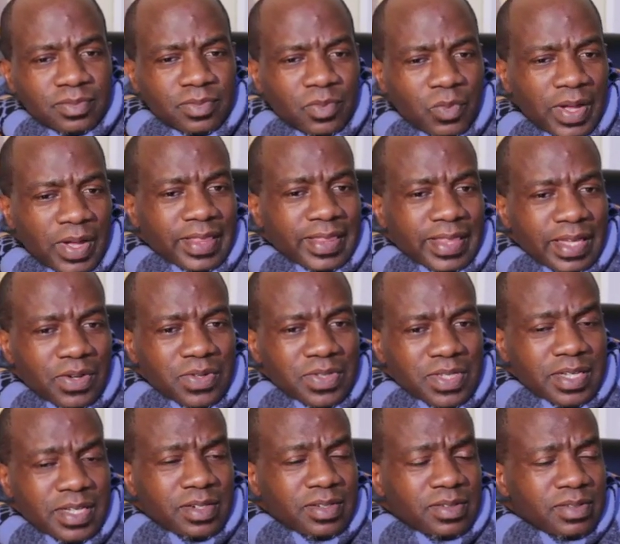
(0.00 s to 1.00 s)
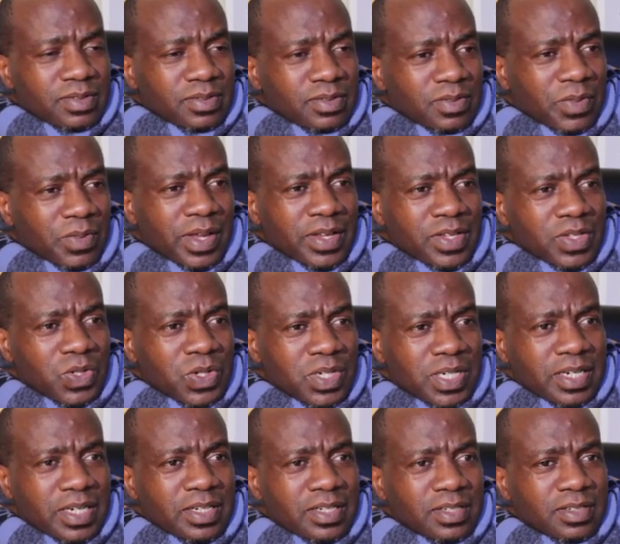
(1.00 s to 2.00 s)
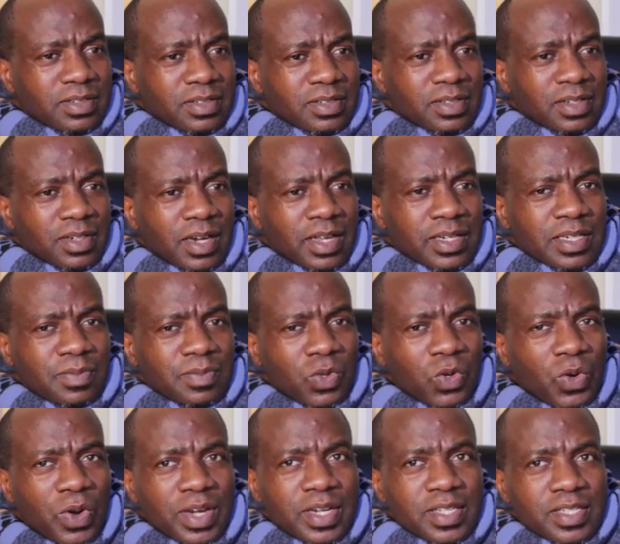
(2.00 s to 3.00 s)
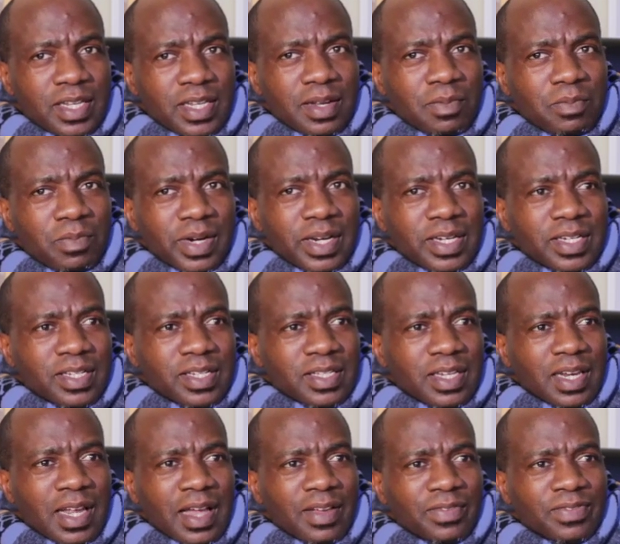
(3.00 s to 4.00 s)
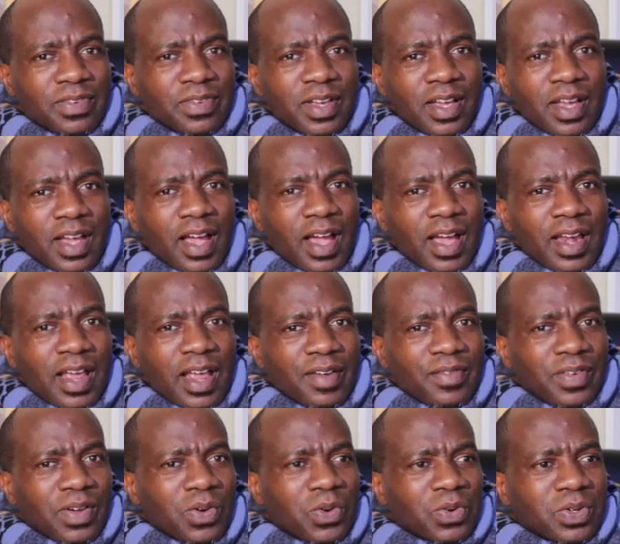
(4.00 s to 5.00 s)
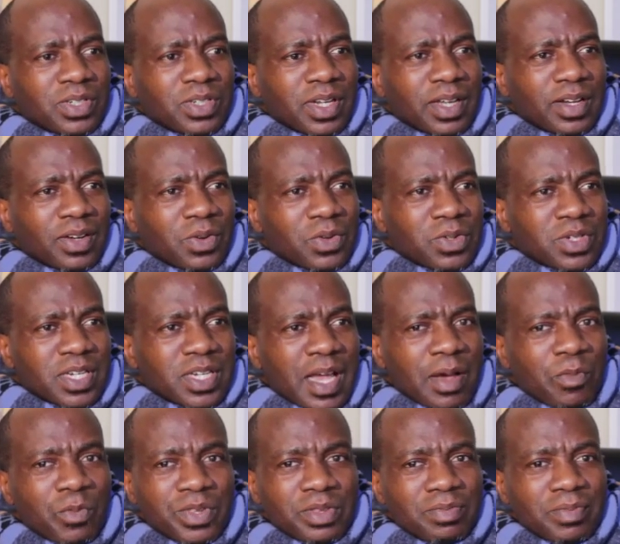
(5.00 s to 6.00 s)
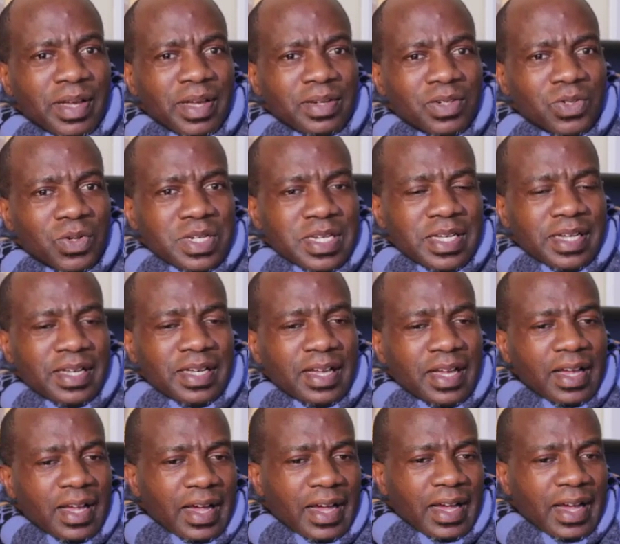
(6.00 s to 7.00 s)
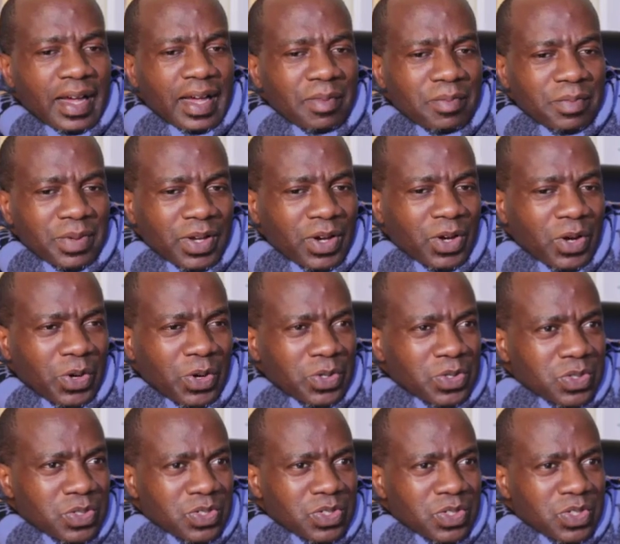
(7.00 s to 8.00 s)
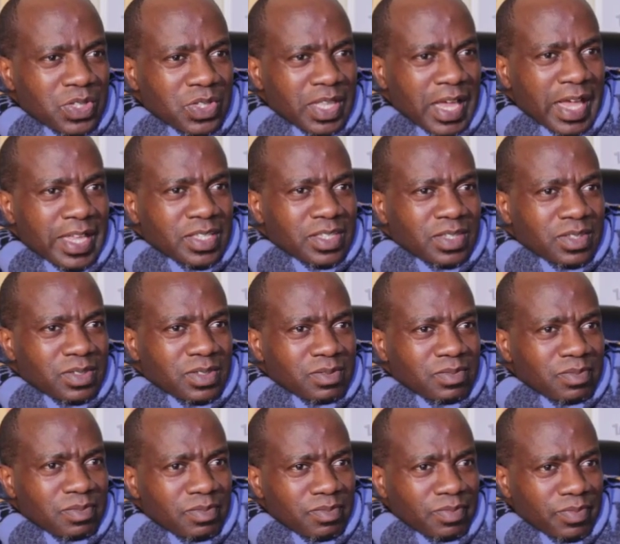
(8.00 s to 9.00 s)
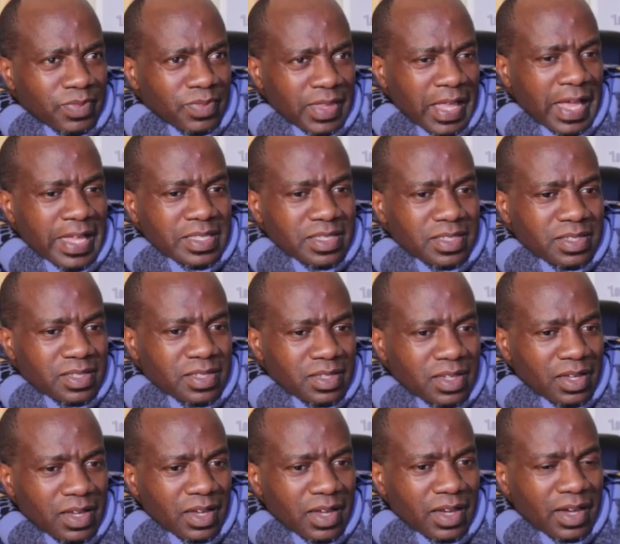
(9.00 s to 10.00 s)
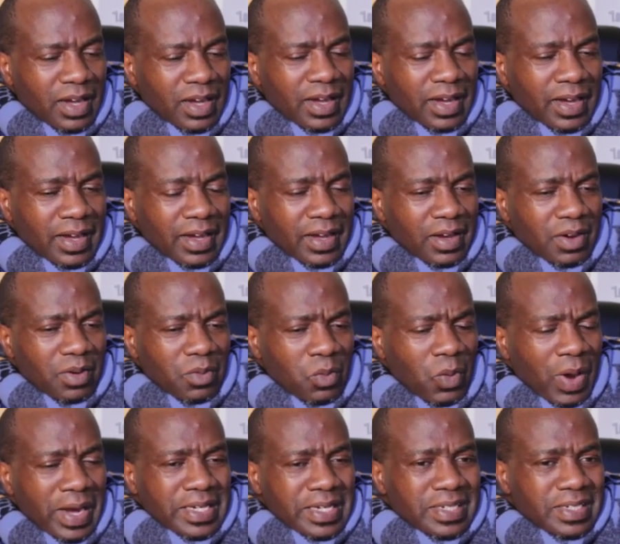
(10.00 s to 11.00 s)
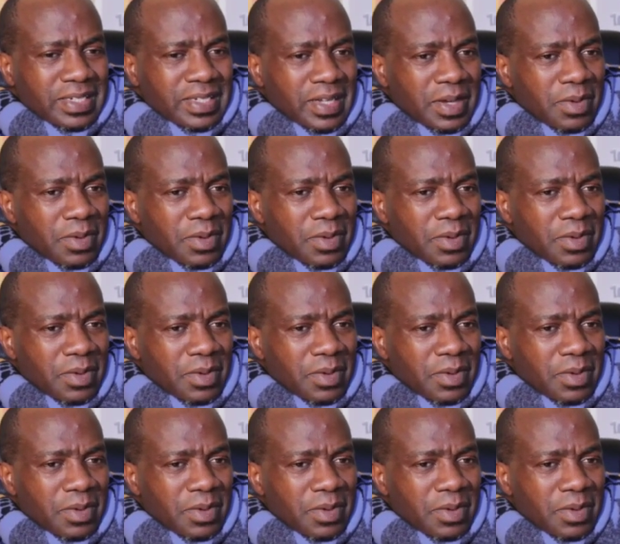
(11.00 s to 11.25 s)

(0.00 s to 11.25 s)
1,000, we are sorted. Let him go and celebrate his life and have a good time with my daughter, because that's what